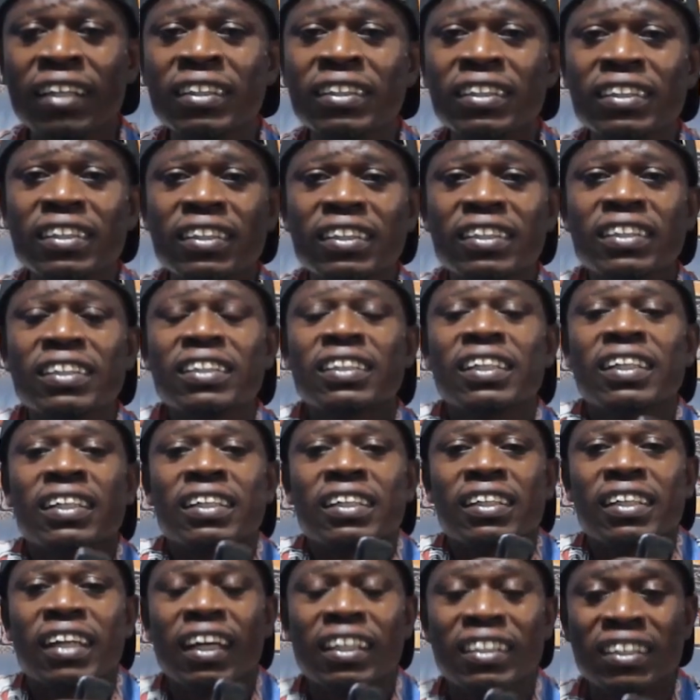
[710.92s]
And
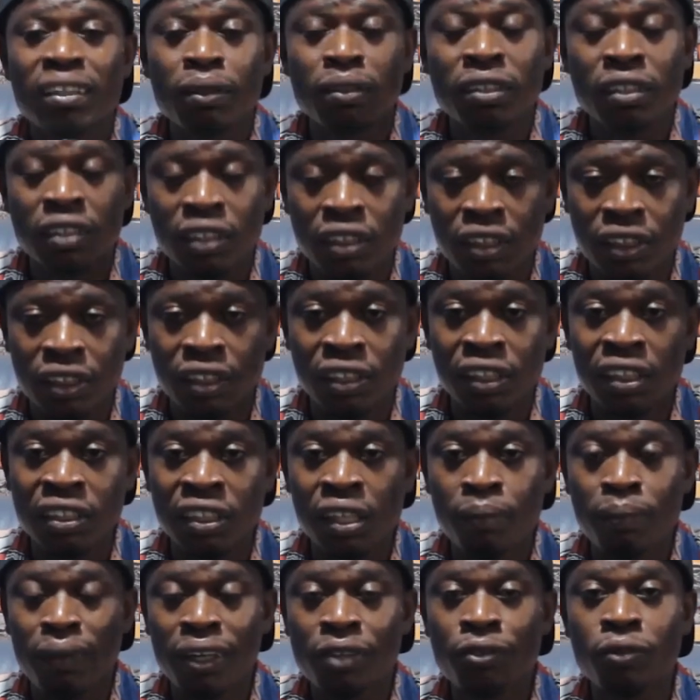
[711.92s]
as the,
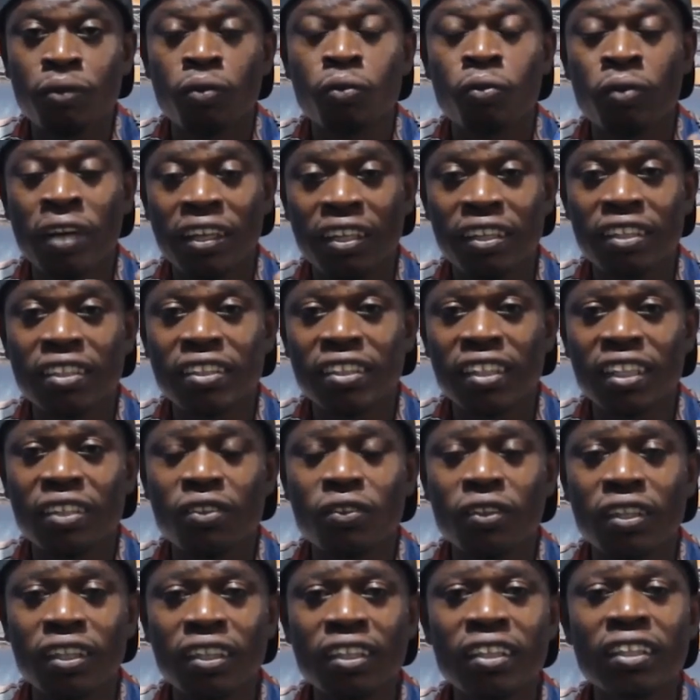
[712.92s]
the man rightly
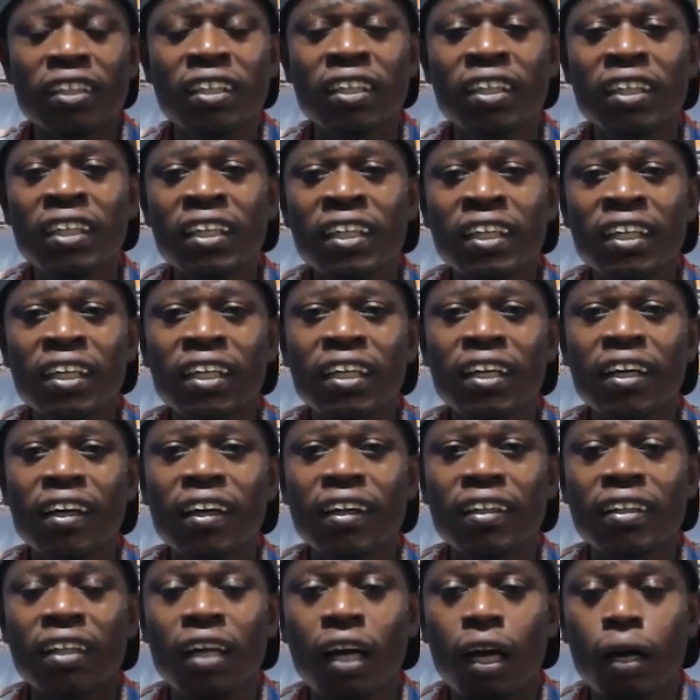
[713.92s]
said, okay,
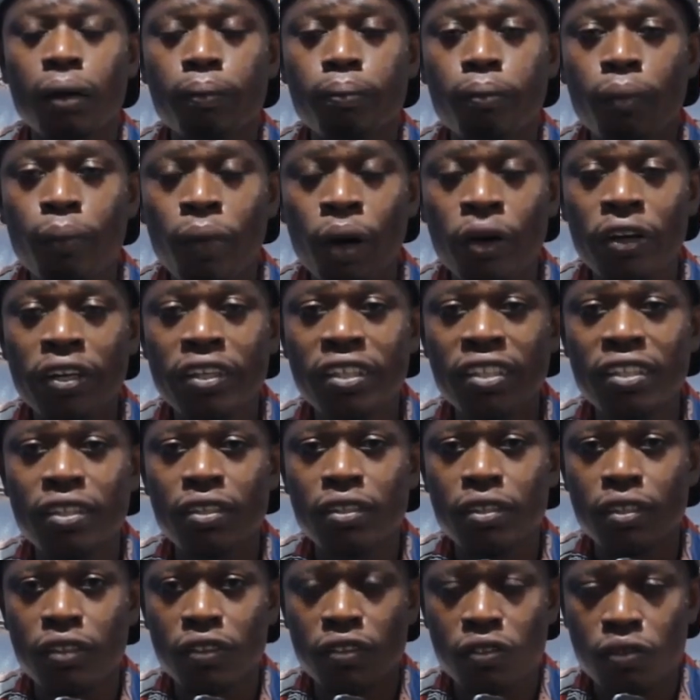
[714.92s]
there are
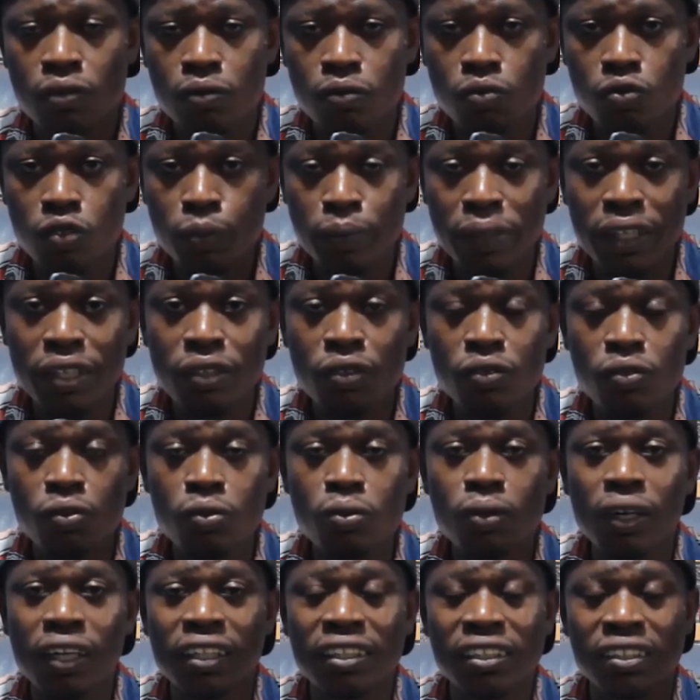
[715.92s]
married
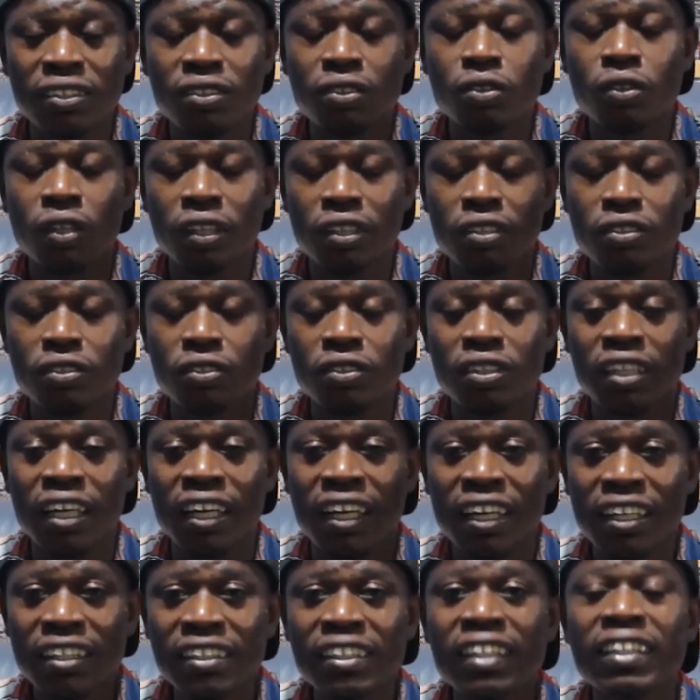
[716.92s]
women who are still talking to
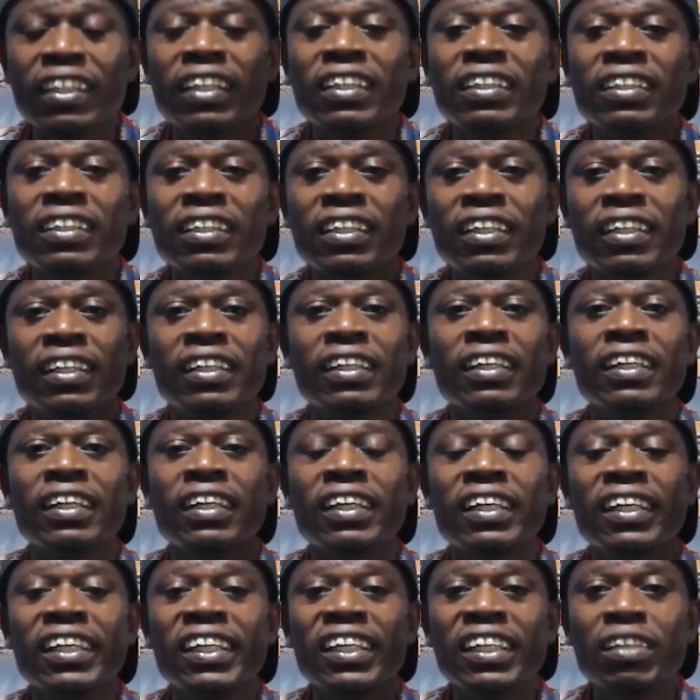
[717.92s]
their ex, and then
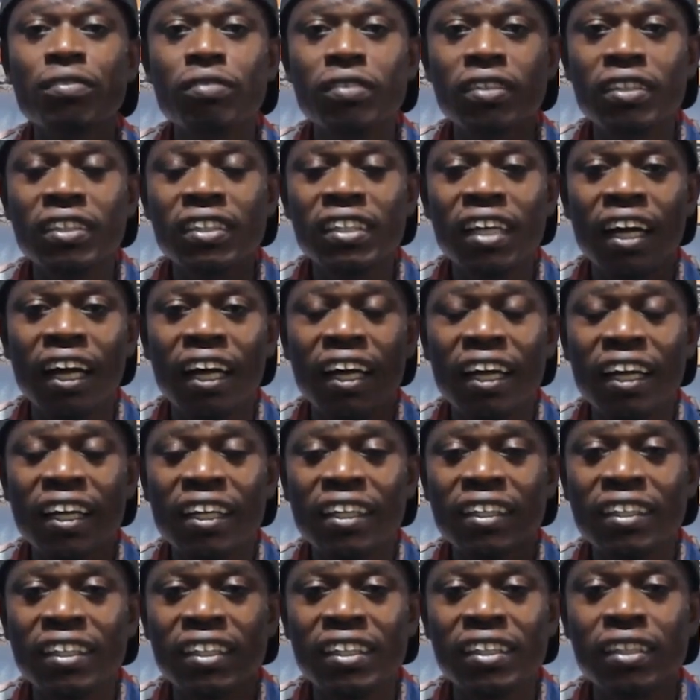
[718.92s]
even
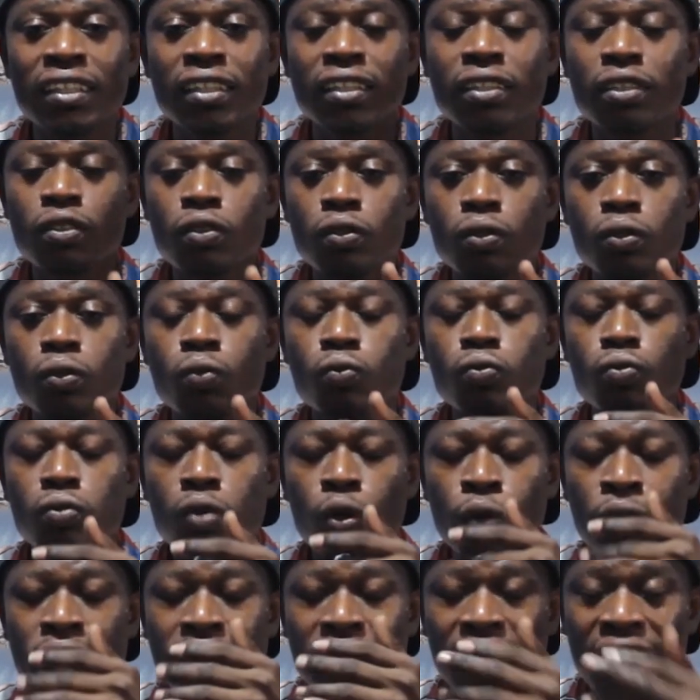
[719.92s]
they
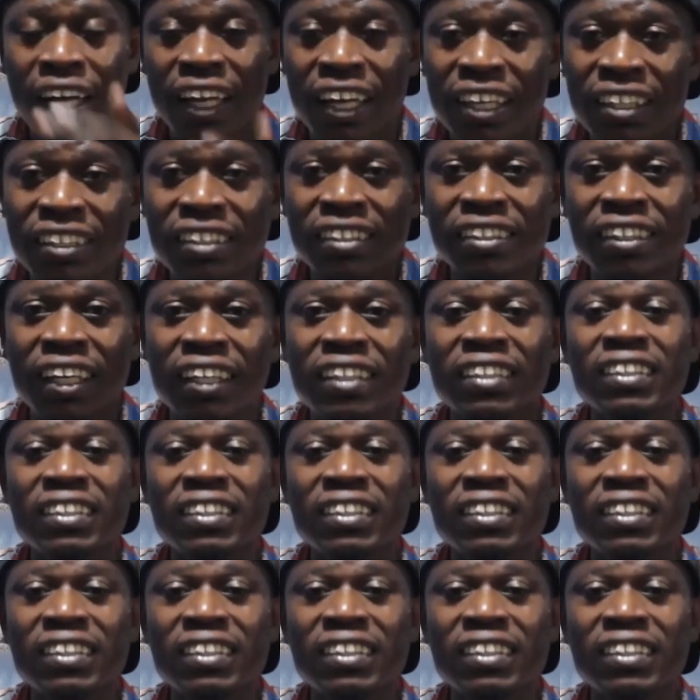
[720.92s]
worry their ex